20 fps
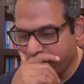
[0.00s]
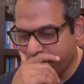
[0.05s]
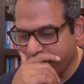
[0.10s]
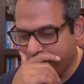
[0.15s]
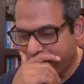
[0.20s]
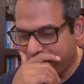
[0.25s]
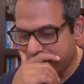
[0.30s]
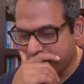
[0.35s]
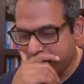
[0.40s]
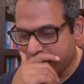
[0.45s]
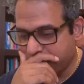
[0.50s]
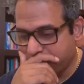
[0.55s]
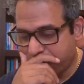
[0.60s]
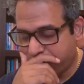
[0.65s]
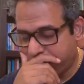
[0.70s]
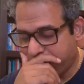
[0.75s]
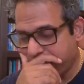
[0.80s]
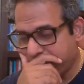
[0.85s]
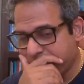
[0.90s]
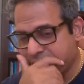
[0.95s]
That's
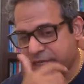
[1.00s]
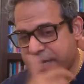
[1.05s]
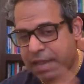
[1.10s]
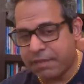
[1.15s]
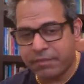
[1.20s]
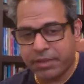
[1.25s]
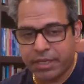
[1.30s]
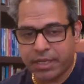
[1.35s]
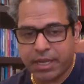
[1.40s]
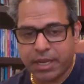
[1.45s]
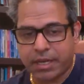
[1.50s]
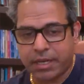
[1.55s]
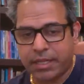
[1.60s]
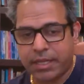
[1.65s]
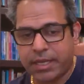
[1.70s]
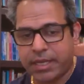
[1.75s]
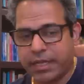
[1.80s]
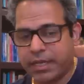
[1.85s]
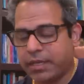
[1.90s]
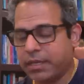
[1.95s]
pretty much having kind of
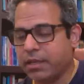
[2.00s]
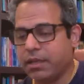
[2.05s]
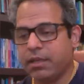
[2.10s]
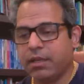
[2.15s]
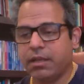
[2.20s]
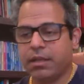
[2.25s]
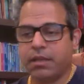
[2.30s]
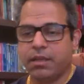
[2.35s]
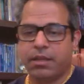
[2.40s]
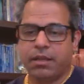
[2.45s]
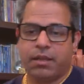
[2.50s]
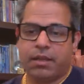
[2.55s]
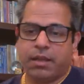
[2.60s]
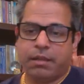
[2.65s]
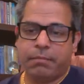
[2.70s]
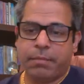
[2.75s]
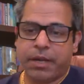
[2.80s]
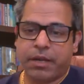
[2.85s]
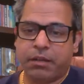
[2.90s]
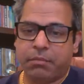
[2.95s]
like
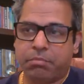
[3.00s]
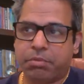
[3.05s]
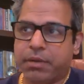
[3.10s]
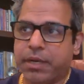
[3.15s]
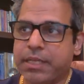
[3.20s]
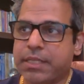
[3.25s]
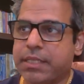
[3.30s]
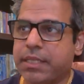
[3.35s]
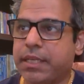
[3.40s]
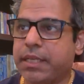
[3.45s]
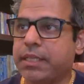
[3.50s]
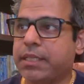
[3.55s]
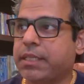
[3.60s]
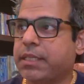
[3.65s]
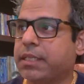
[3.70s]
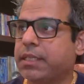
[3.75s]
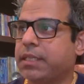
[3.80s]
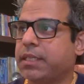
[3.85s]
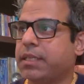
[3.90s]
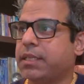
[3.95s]
a metal
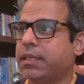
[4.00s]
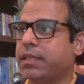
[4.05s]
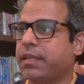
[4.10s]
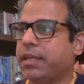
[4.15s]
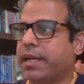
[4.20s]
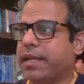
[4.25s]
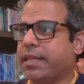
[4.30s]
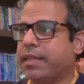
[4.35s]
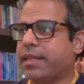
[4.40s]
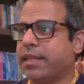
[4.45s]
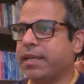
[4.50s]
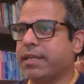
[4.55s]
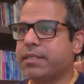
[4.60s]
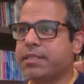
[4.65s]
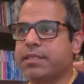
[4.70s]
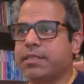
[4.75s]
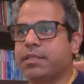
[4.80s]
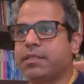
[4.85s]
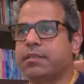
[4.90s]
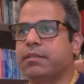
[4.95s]
bracelet like
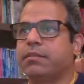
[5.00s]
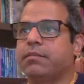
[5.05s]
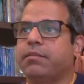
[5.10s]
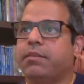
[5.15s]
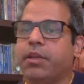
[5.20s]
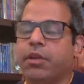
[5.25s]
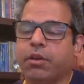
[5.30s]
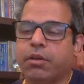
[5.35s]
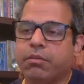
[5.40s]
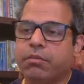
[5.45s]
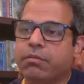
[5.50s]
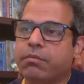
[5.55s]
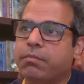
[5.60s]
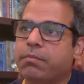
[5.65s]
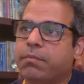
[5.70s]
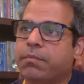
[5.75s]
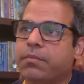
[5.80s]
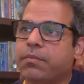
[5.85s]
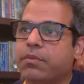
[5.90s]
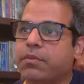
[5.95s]
this, you know.
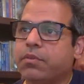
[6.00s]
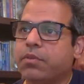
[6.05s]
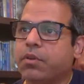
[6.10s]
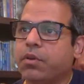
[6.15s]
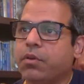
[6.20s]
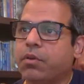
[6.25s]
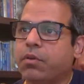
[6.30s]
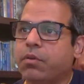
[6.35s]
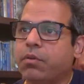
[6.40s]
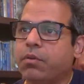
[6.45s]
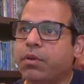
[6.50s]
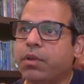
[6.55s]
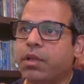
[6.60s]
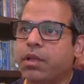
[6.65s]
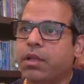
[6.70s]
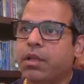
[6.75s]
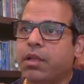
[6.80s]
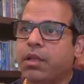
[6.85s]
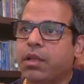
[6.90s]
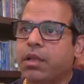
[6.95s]

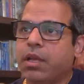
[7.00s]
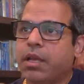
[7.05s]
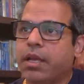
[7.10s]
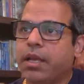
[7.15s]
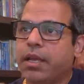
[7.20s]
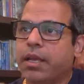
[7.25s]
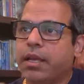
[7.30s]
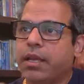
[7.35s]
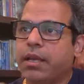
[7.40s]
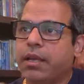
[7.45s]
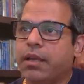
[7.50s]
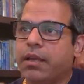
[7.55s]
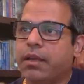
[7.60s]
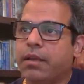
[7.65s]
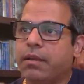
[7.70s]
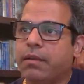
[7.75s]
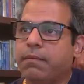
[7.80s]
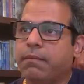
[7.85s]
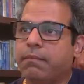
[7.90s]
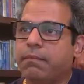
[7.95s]
So,
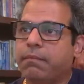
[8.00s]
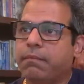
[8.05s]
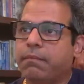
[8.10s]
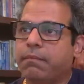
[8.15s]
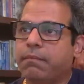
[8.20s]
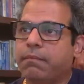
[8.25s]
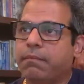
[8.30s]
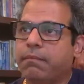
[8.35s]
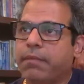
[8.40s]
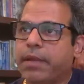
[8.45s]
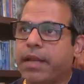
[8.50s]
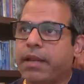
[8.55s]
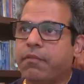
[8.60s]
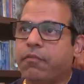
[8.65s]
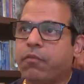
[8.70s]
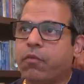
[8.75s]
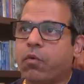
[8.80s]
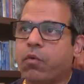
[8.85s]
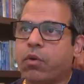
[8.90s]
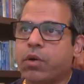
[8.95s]
um, and
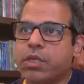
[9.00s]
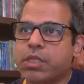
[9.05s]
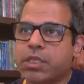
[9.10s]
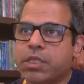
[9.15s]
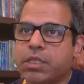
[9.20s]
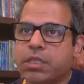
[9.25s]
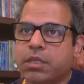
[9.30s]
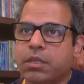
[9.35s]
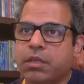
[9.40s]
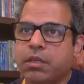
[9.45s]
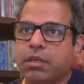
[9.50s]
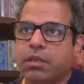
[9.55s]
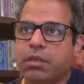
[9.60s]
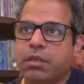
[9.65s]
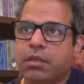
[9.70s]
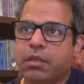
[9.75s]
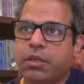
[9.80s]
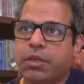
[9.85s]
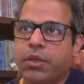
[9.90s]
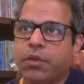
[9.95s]
of course,
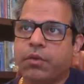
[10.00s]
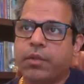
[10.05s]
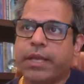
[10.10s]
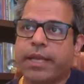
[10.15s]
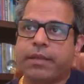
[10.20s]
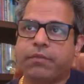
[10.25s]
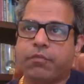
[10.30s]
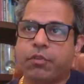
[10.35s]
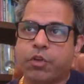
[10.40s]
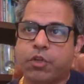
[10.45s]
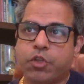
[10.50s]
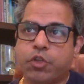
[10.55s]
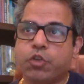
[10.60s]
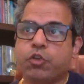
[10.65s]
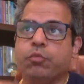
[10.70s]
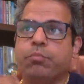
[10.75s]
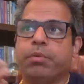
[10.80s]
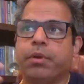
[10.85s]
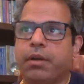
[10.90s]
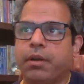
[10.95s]
you know, like for
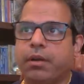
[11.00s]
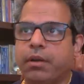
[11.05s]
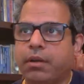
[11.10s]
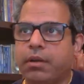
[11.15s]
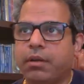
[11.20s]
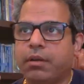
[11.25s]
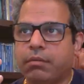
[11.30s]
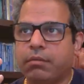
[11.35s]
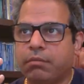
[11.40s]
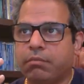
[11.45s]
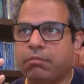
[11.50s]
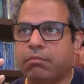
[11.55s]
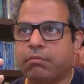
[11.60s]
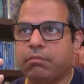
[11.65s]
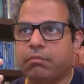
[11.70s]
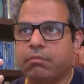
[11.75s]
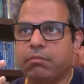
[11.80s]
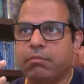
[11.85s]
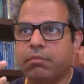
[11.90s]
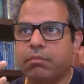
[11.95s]
Jupiter,
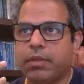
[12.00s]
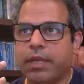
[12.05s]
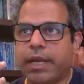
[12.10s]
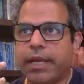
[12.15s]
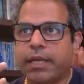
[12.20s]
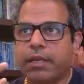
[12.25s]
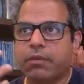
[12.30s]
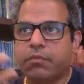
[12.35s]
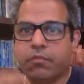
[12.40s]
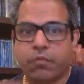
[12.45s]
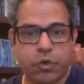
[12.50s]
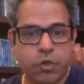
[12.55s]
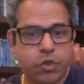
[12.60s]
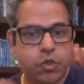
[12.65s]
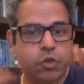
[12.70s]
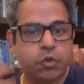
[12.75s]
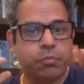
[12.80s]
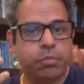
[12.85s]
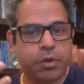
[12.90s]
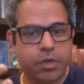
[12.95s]
like for
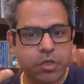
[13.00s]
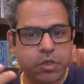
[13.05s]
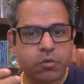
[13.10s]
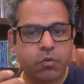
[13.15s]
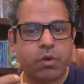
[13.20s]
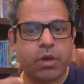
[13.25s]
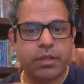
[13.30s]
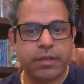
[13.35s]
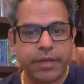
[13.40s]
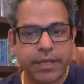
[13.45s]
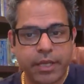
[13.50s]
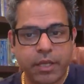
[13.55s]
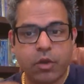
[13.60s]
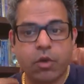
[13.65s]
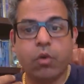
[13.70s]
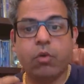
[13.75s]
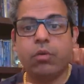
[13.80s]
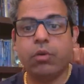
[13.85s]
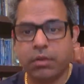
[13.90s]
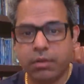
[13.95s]
Jupiter's quality,
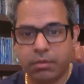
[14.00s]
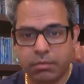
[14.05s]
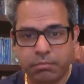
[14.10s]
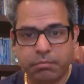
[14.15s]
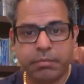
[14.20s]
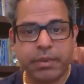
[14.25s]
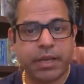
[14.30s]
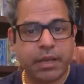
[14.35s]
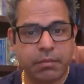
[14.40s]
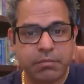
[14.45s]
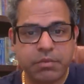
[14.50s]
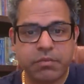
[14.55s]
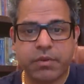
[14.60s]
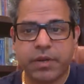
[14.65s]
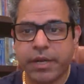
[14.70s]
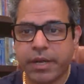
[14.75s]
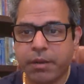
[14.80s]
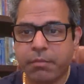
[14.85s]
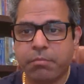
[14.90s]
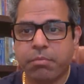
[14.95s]
gold becomes
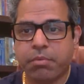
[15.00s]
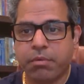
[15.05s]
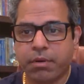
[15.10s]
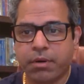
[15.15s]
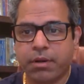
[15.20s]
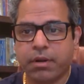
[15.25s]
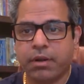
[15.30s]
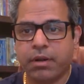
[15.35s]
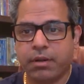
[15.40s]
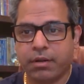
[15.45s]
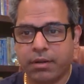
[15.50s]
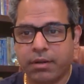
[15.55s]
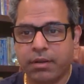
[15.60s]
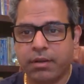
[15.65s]
very important.